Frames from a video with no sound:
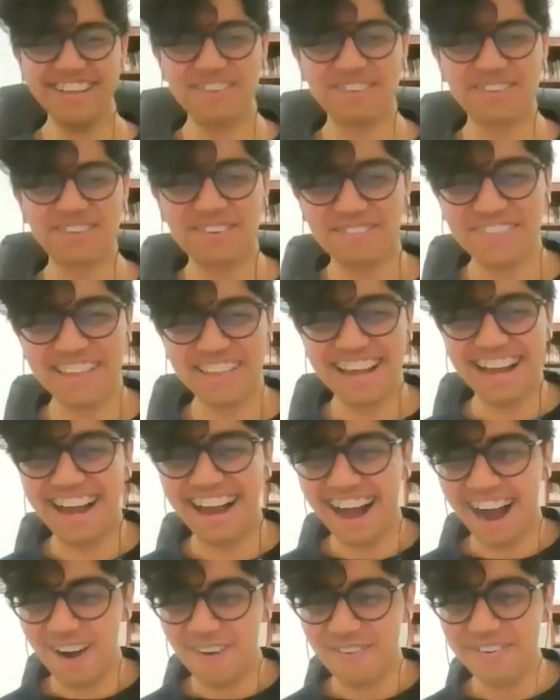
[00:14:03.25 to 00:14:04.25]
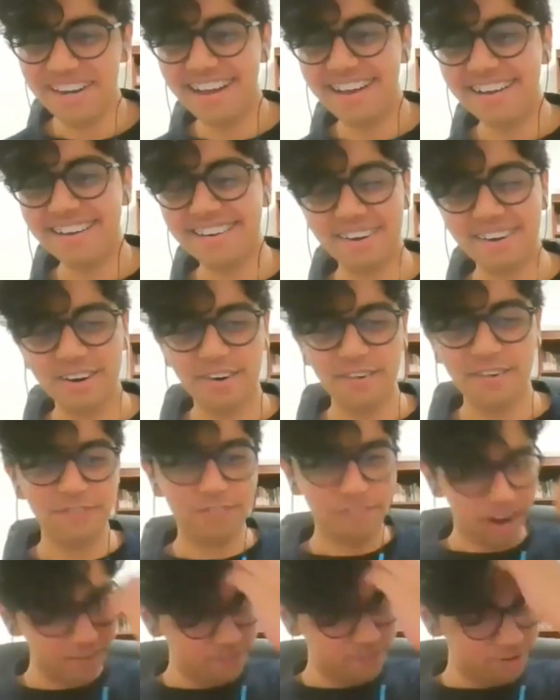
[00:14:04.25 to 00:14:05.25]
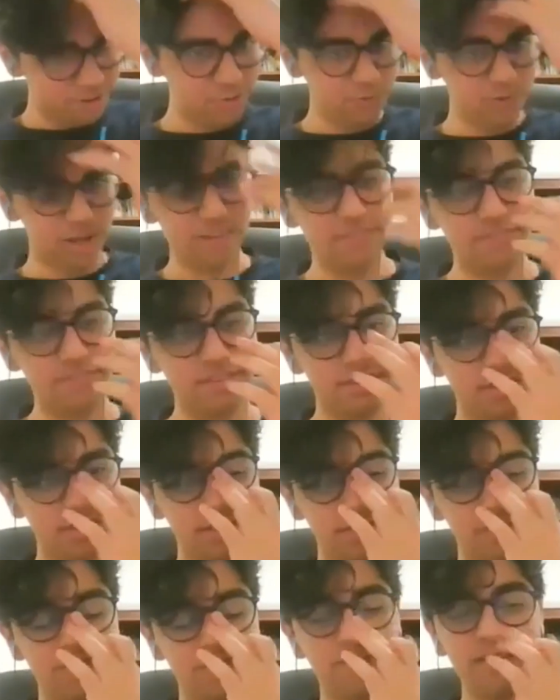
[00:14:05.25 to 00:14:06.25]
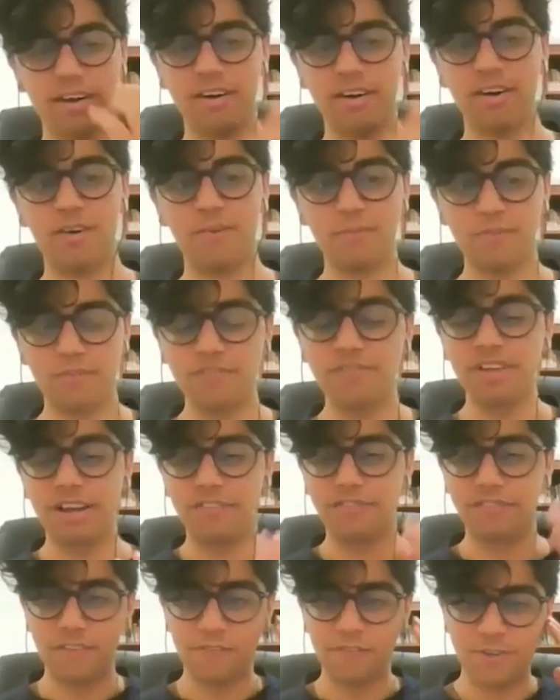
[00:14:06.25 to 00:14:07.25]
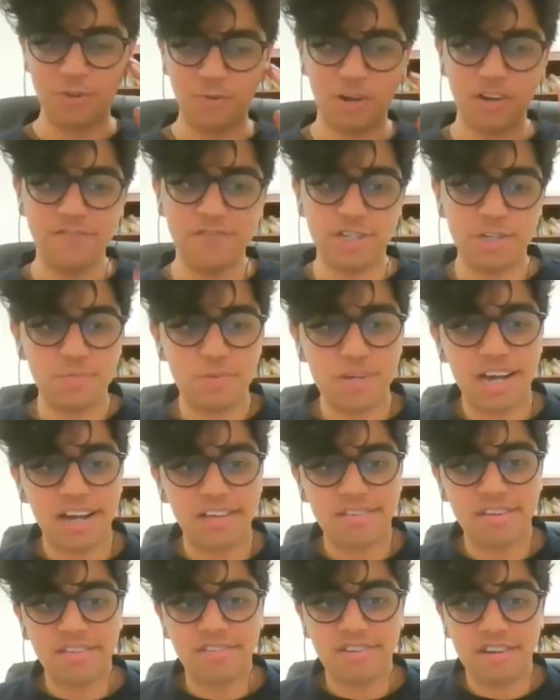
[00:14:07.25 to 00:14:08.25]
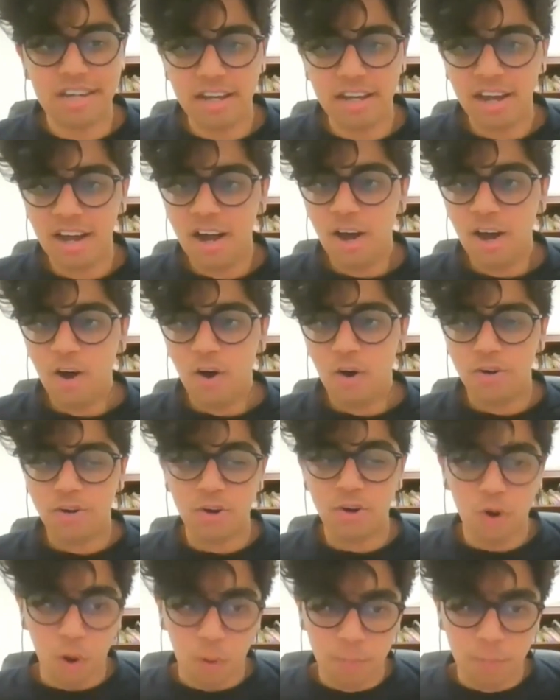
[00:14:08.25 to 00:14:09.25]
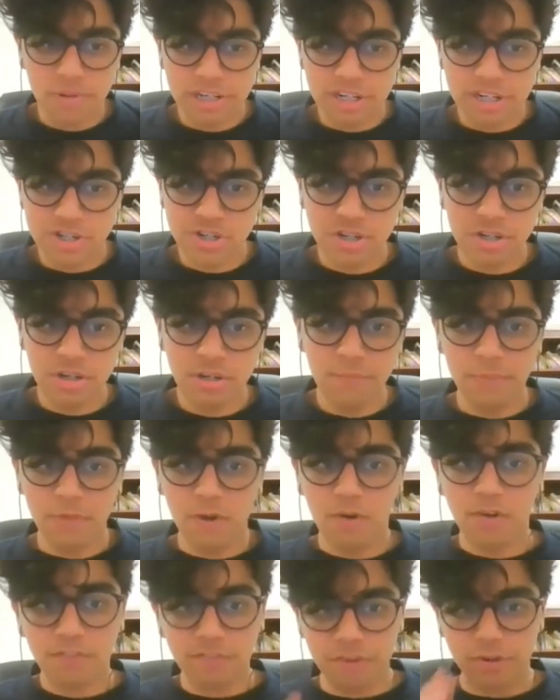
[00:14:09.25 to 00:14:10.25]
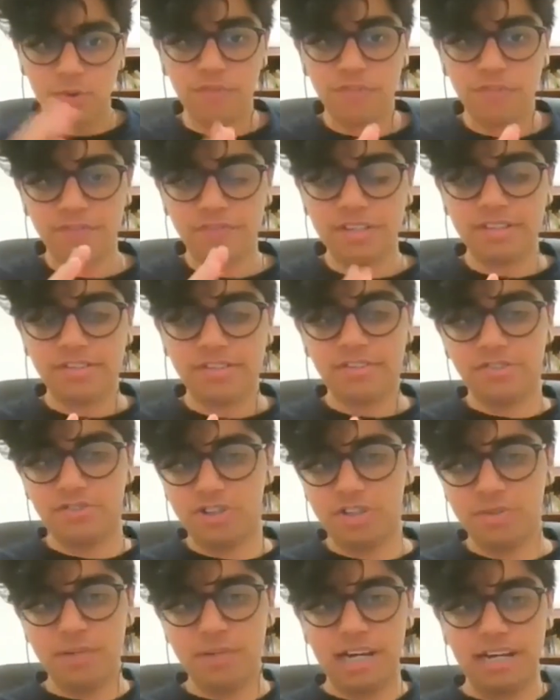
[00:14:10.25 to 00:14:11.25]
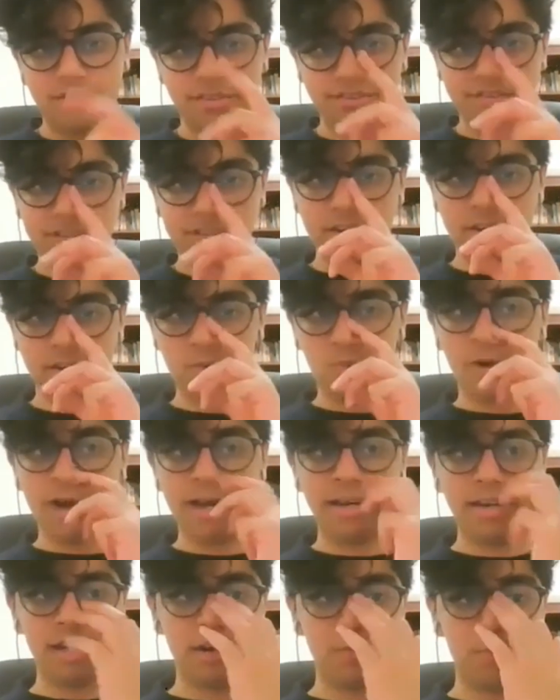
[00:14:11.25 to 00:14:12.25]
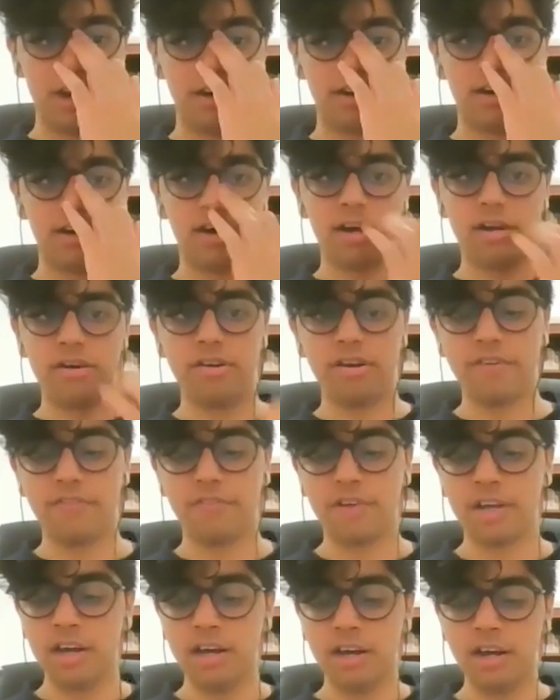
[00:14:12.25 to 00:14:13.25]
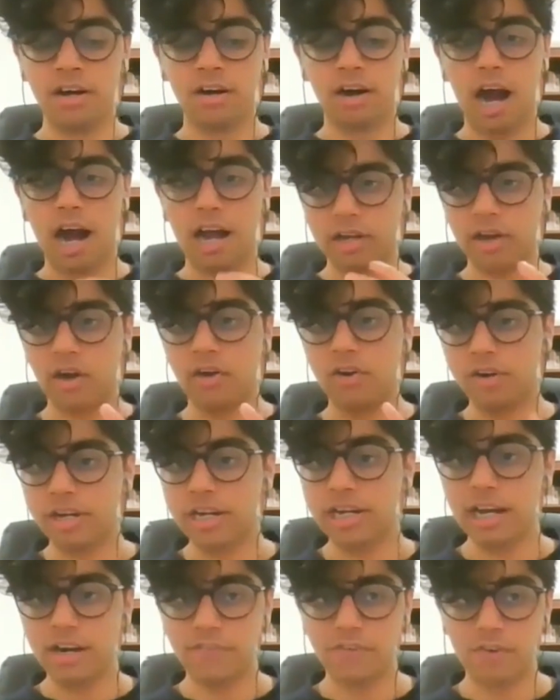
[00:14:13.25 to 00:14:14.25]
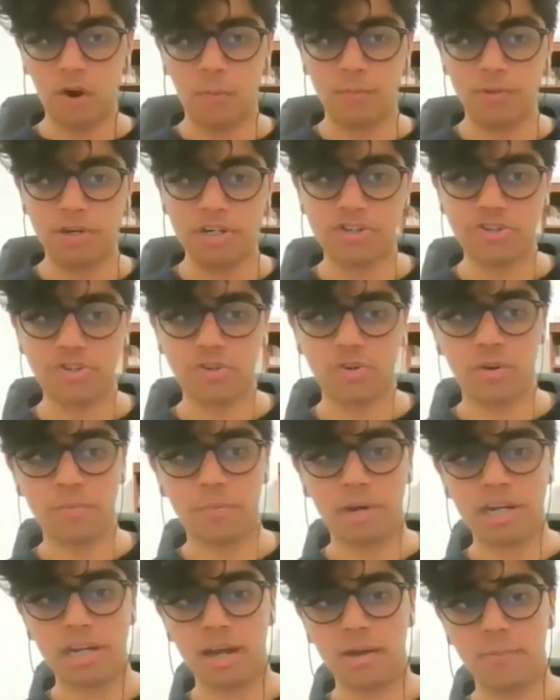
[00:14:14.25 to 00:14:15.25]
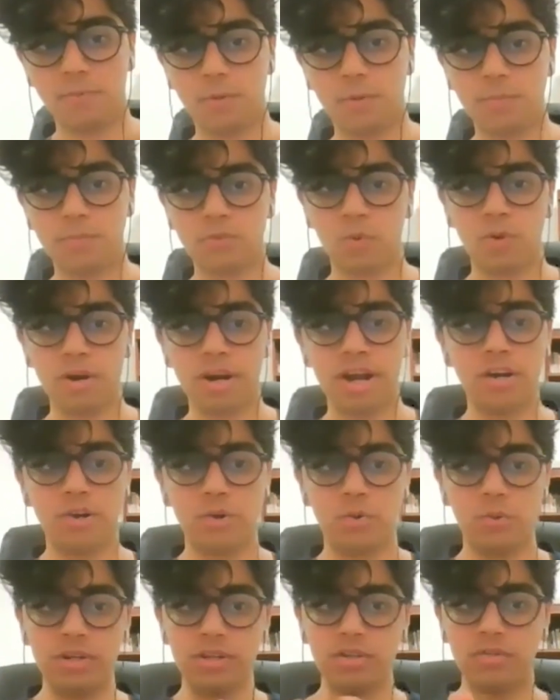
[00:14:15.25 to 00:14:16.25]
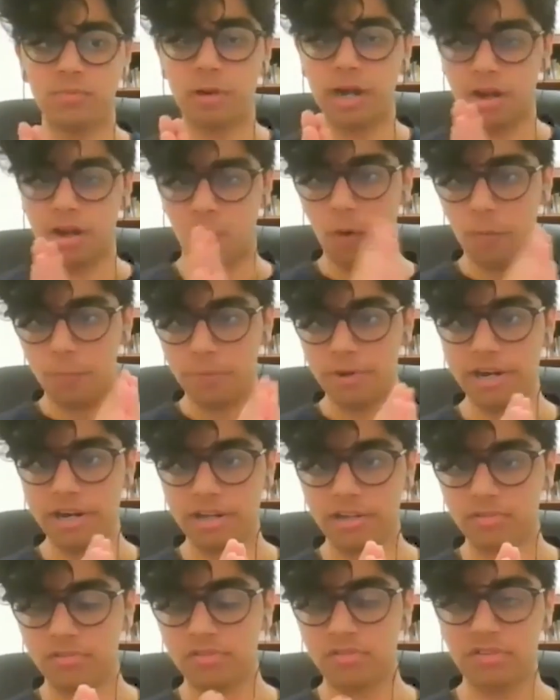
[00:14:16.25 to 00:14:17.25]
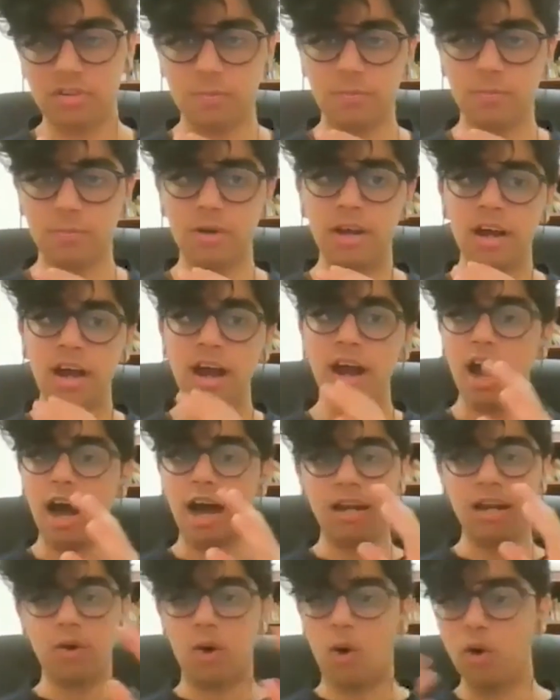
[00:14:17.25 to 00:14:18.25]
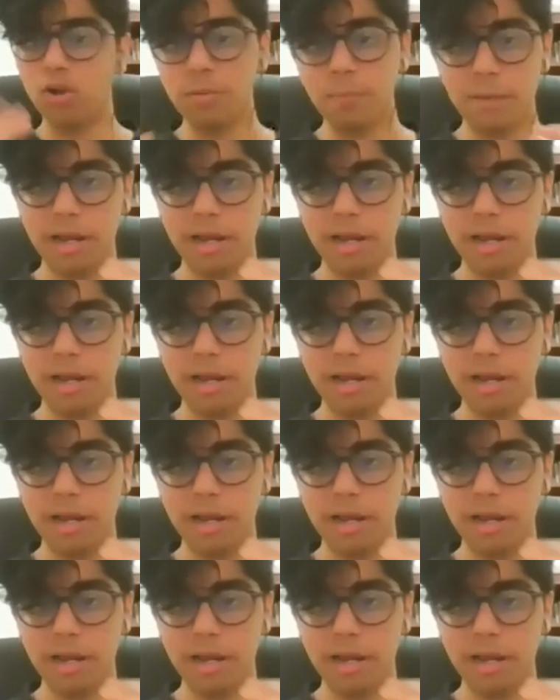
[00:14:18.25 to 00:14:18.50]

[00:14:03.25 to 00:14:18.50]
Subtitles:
So I would get a 512 GB SSD or a combination of a 256 GB SSD and a 1 terabyte hard drive. I currently have a combination on my laptop. So what I do is my operating system and all the